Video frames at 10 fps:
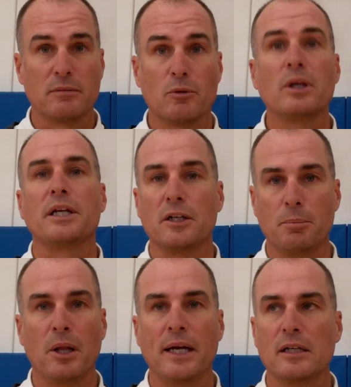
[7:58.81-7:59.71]
really good
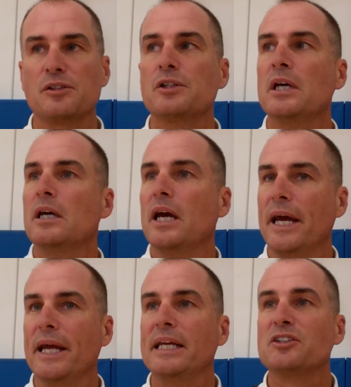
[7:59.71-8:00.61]
players,
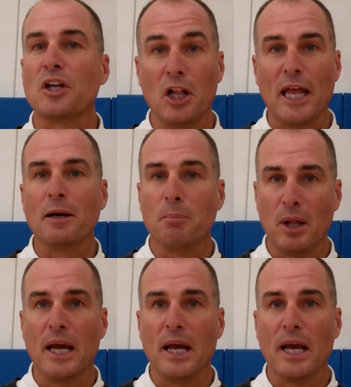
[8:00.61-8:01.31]
and he's going to let them play